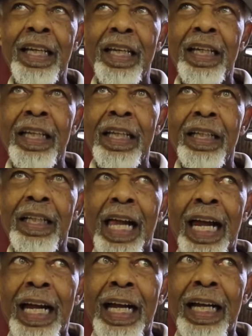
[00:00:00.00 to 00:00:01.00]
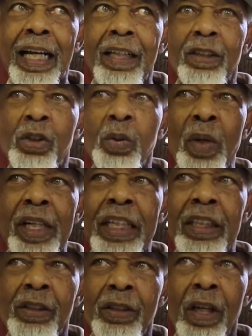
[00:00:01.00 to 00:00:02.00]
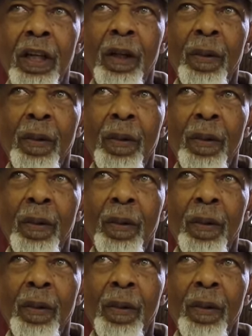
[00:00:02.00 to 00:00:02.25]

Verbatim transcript: 19- uh, 20s